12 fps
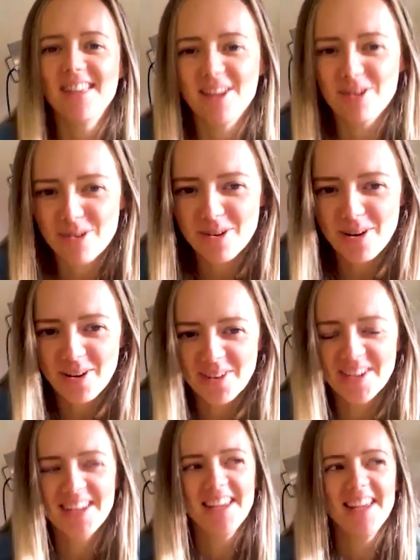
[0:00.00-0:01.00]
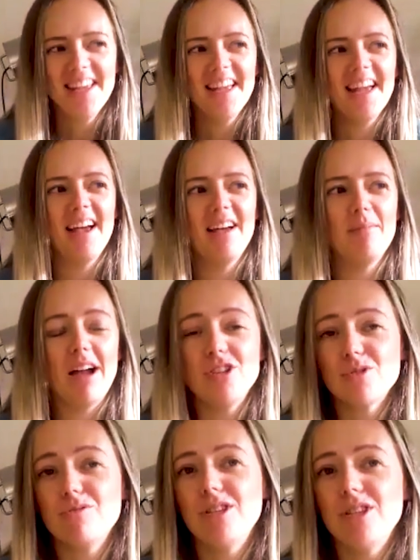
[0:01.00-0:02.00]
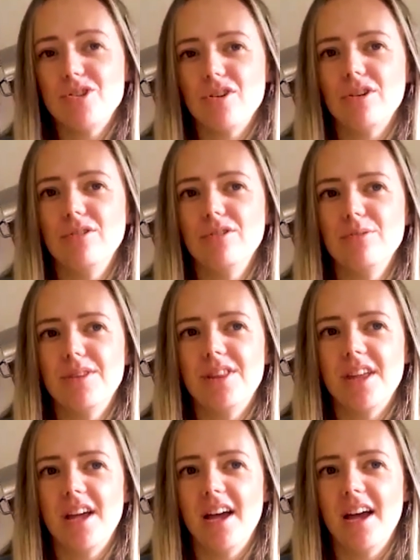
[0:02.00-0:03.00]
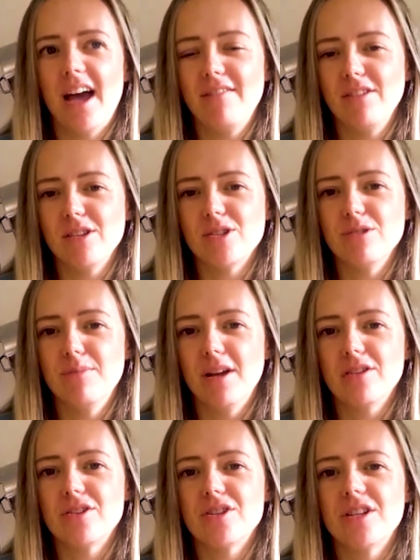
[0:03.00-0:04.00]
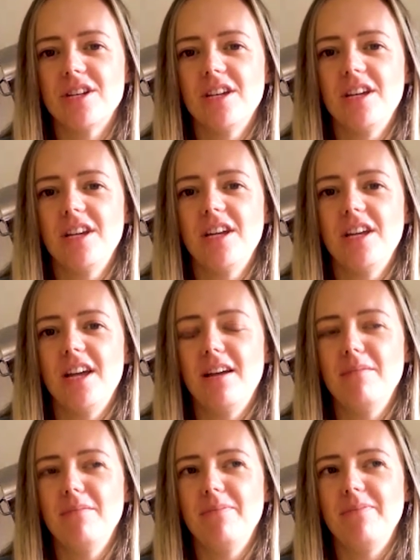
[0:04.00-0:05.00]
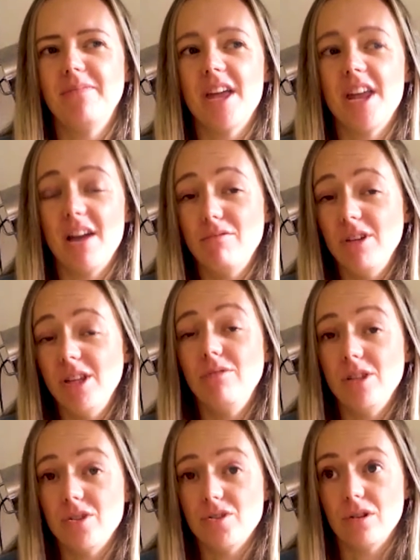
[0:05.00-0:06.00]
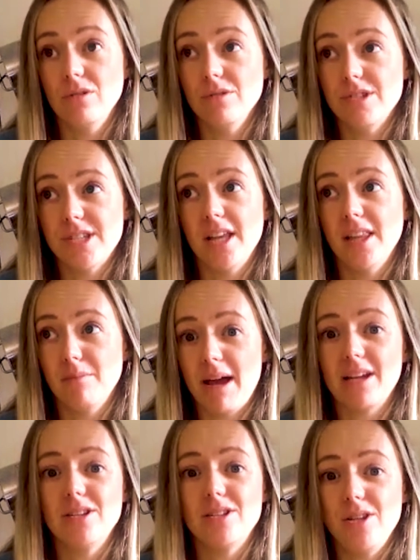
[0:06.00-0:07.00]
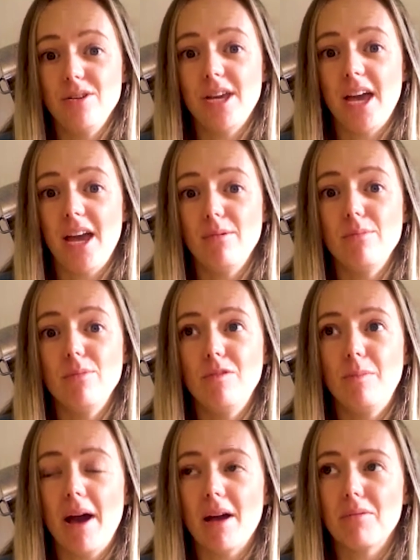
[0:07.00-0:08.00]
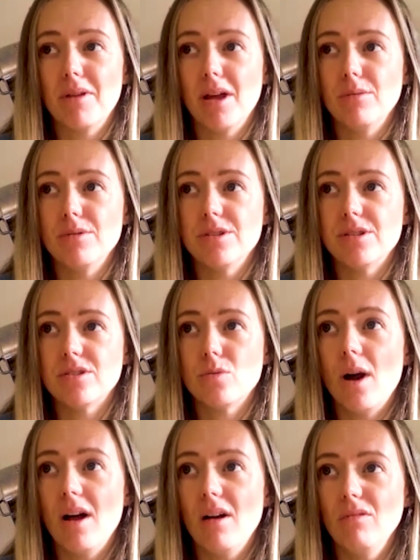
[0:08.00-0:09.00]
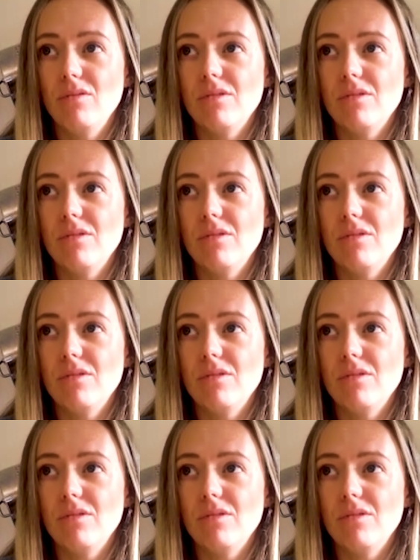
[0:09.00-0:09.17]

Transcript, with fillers: You know, all mm-hmm. gone um, i just really struggled with uh, having so much um, and i really really struggled settling back into the uk we moved back when i was 12